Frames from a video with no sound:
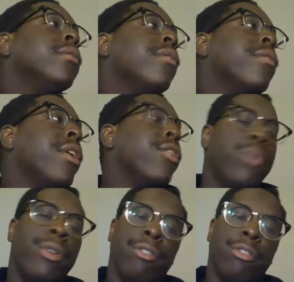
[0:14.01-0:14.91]
Various
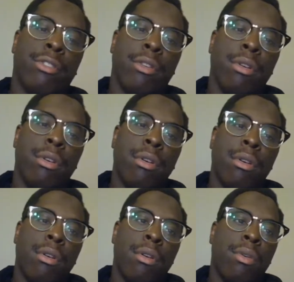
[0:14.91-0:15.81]
reasons,
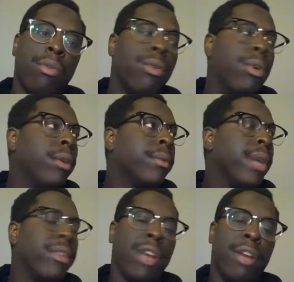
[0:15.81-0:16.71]
or I
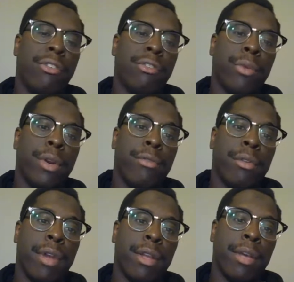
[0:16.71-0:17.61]
guess anxious or whatever
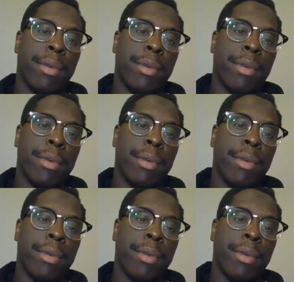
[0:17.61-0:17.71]
like that.